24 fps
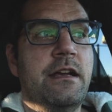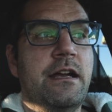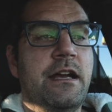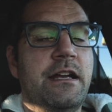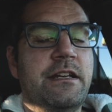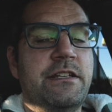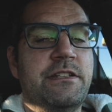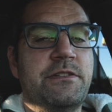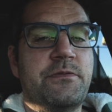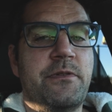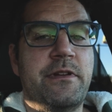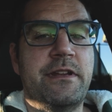
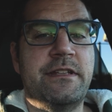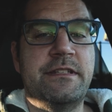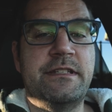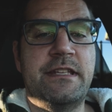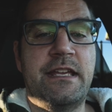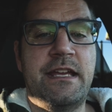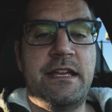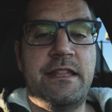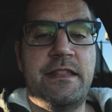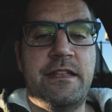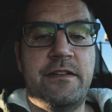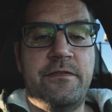just want to
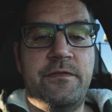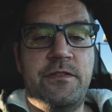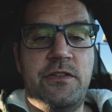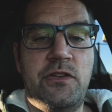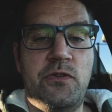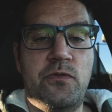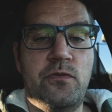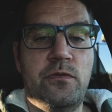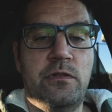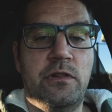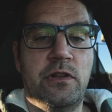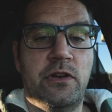say that if
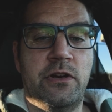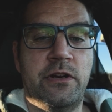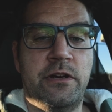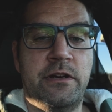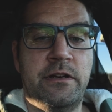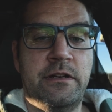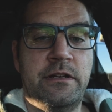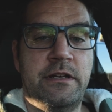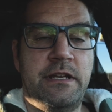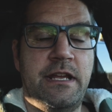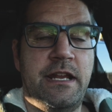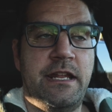you
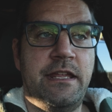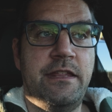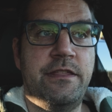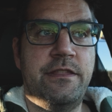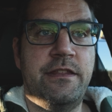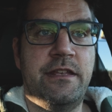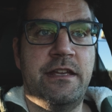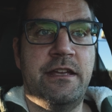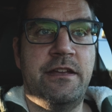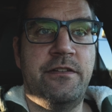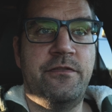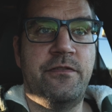learn
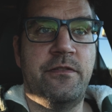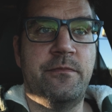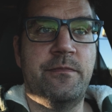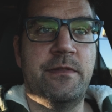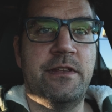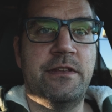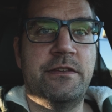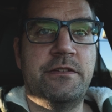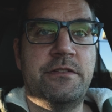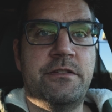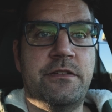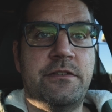anything from
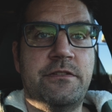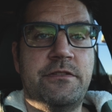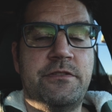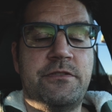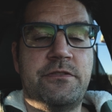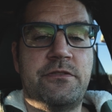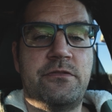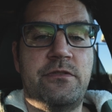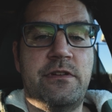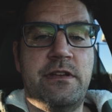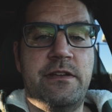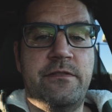this
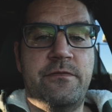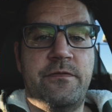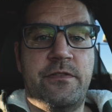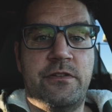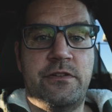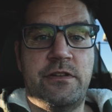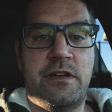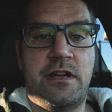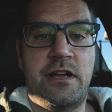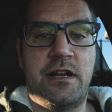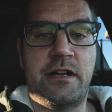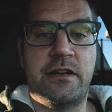street
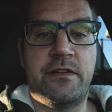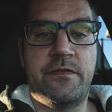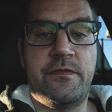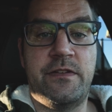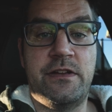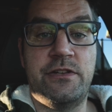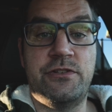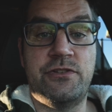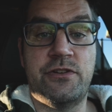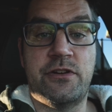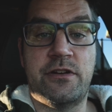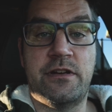
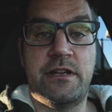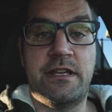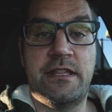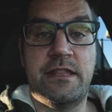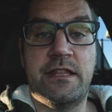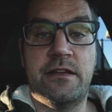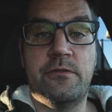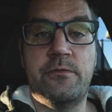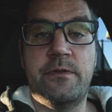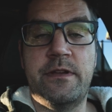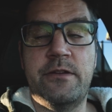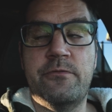photography journey
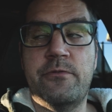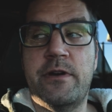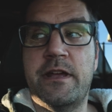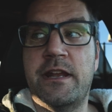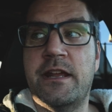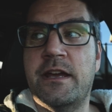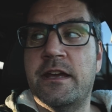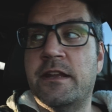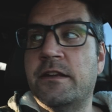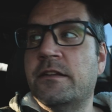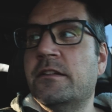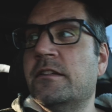that we went
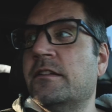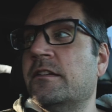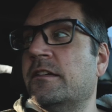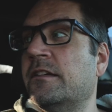on,